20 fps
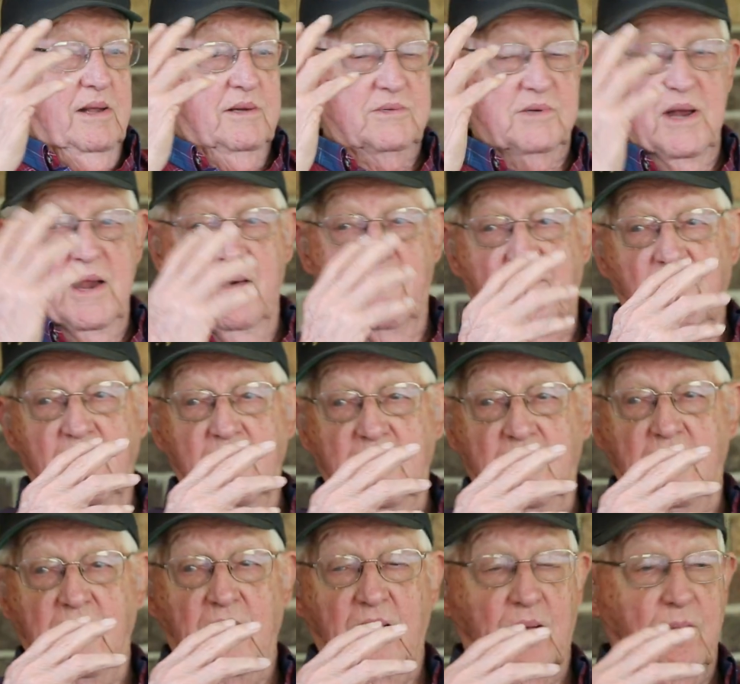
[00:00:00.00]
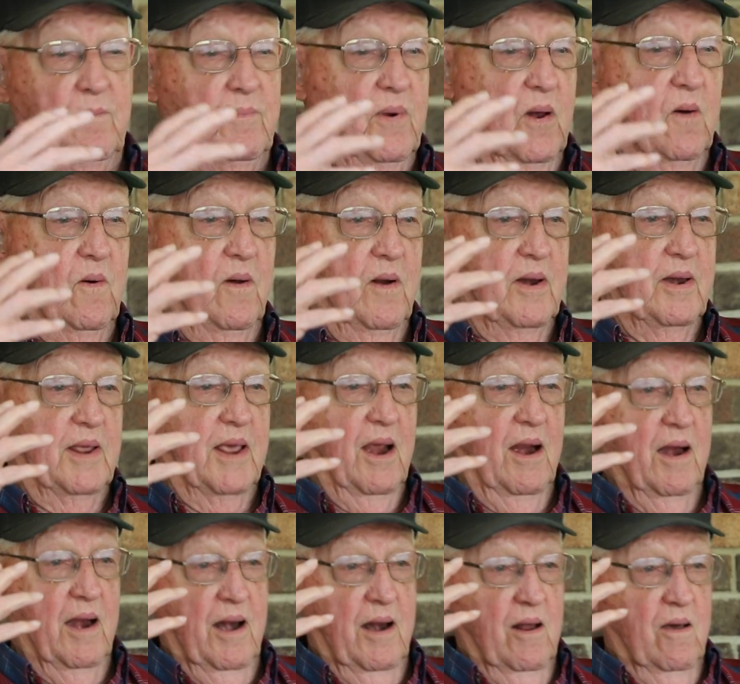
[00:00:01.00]
sniffling and blowing,
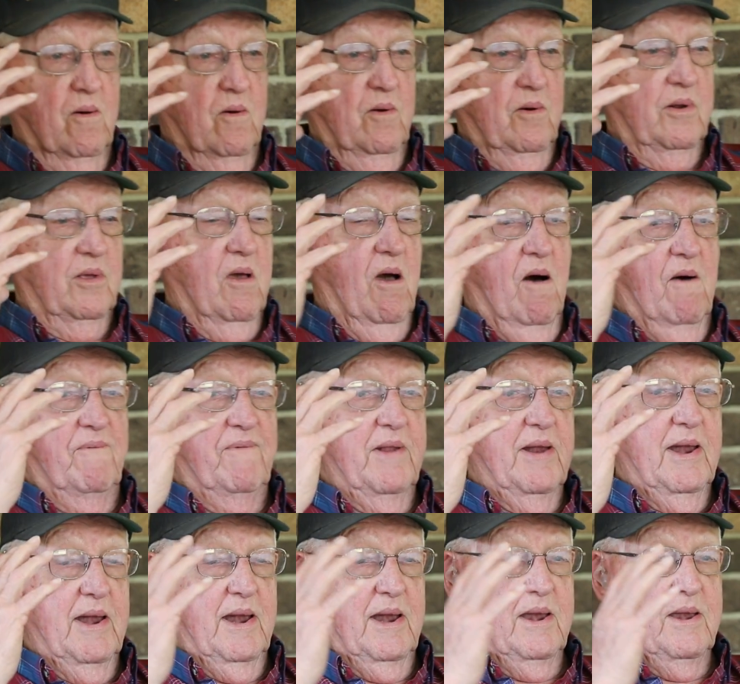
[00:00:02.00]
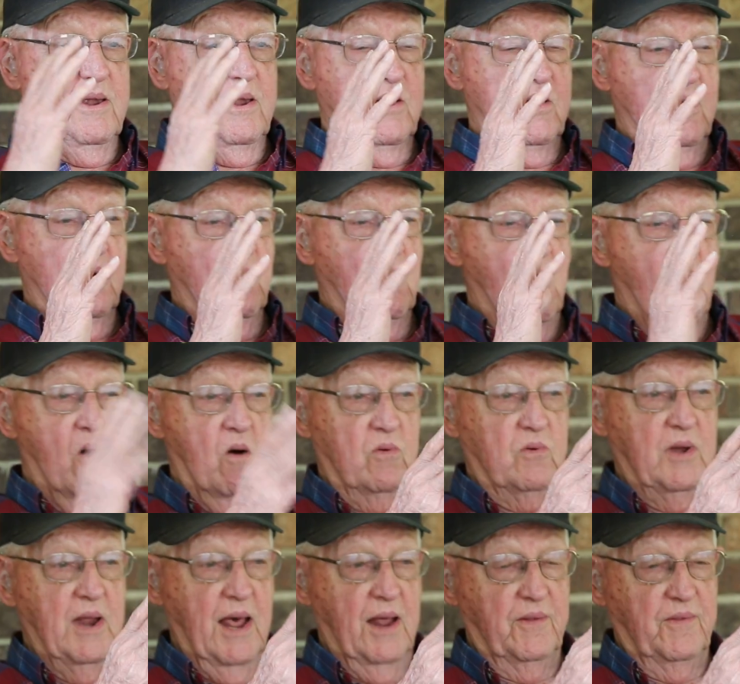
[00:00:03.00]
carrying on and coughing, and you
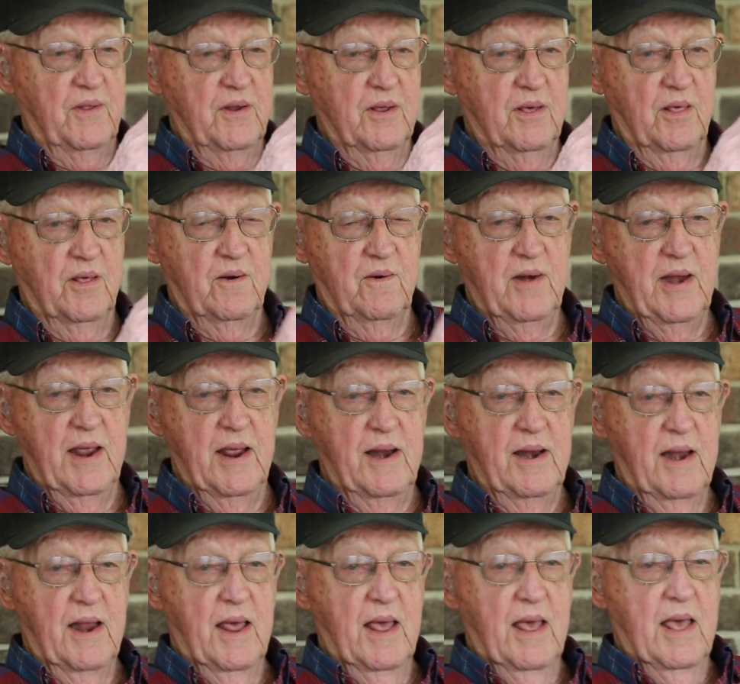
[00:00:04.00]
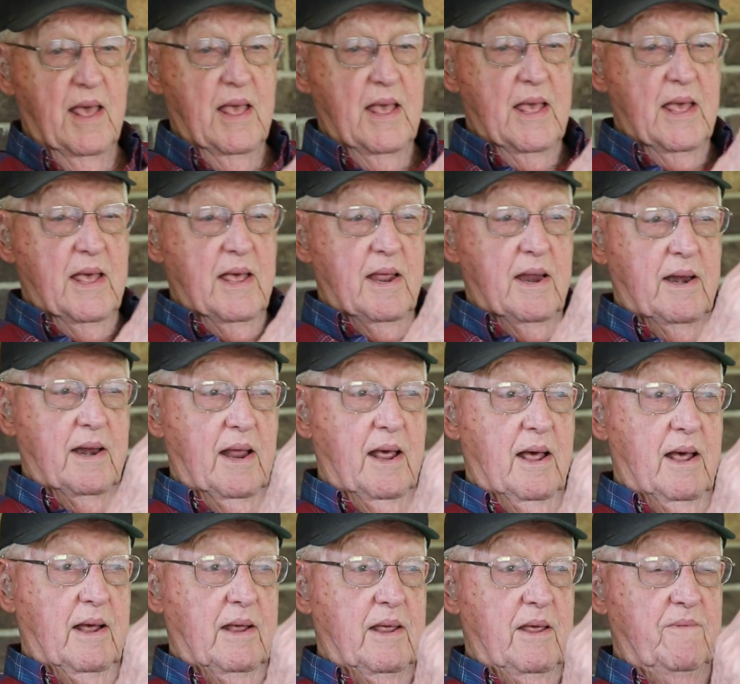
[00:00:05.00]
walked out the other end.
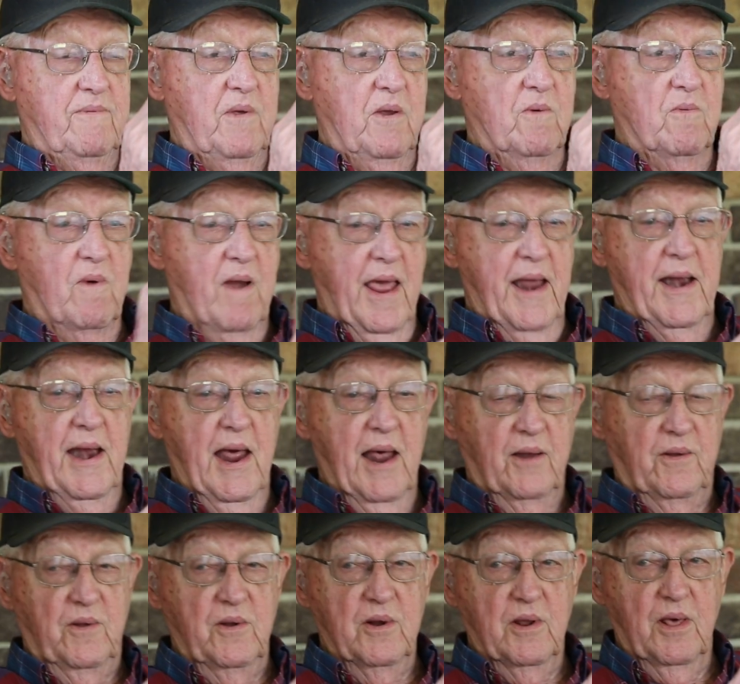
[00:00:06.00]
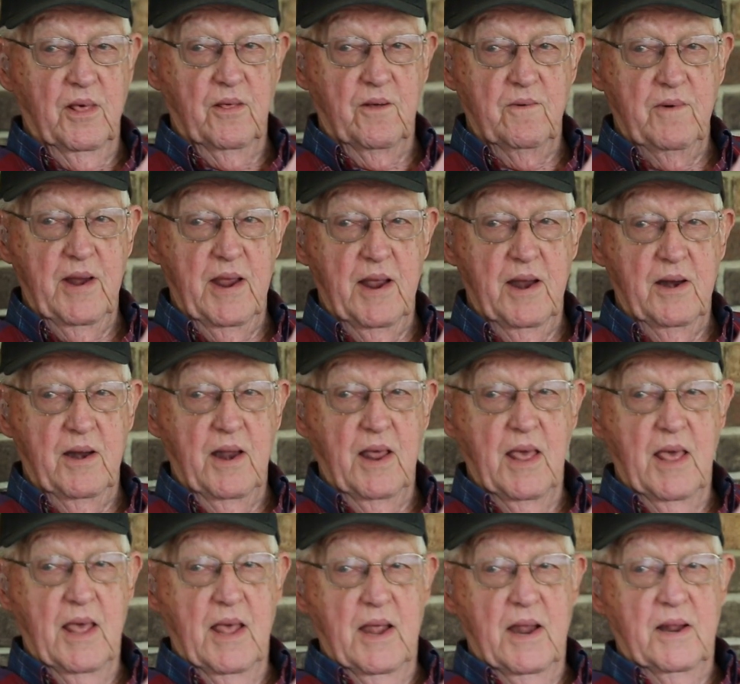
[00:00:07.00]
Now, if you ran out the other end,
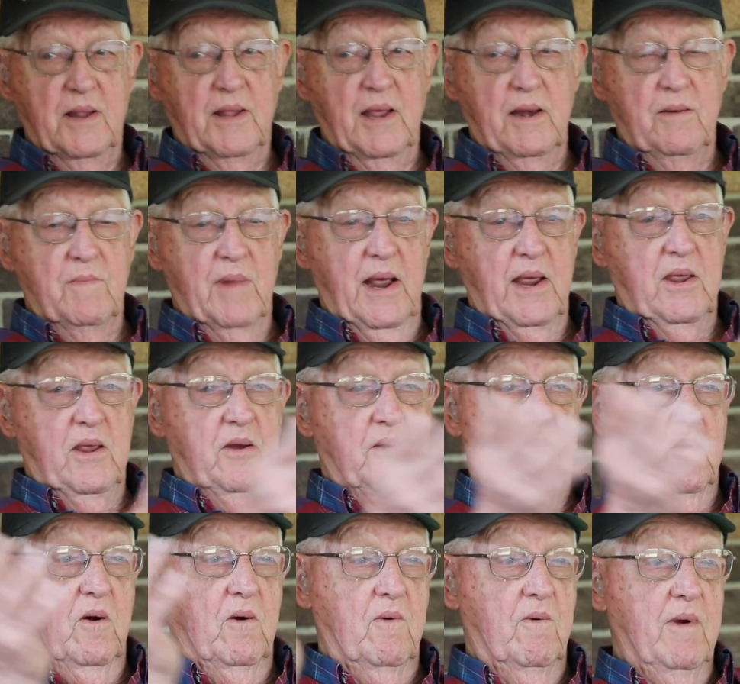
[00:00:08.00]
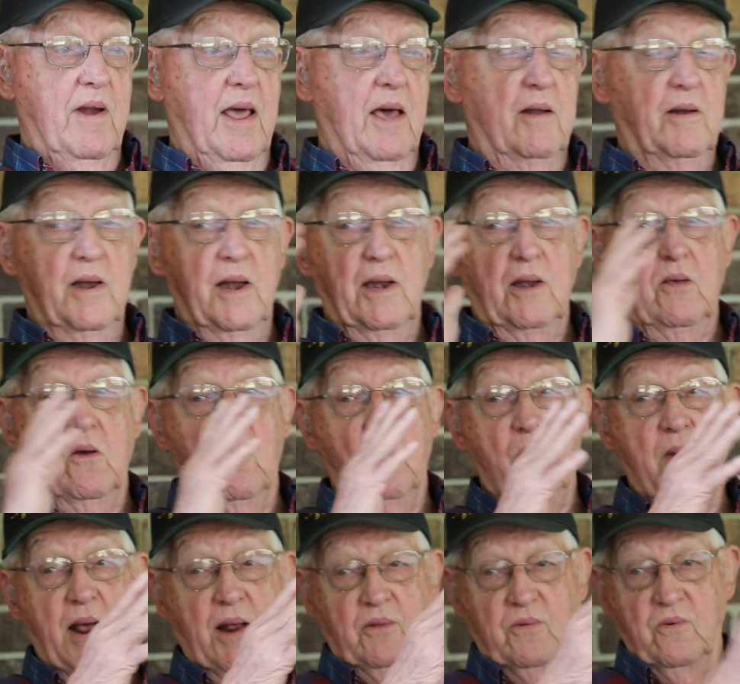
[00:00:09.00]
they'd make you turn around and go
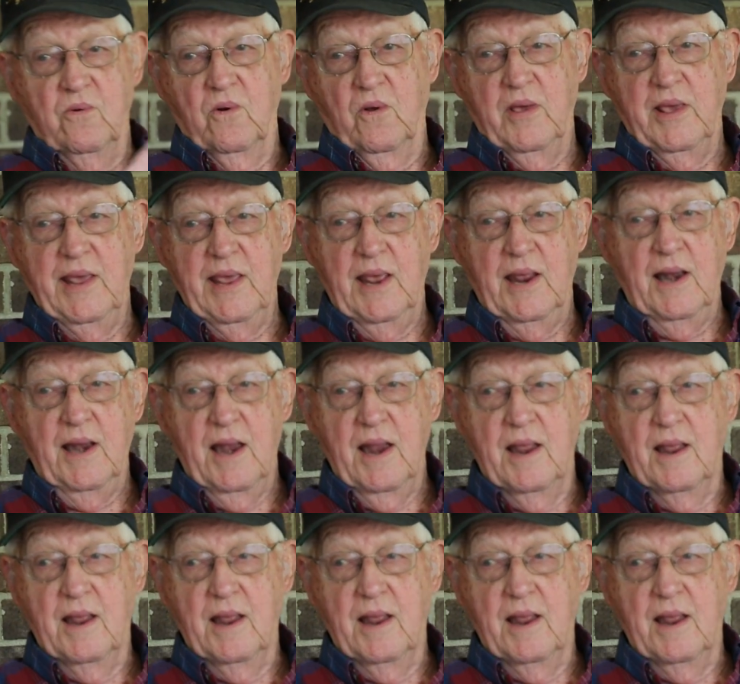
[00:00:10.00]
back through again.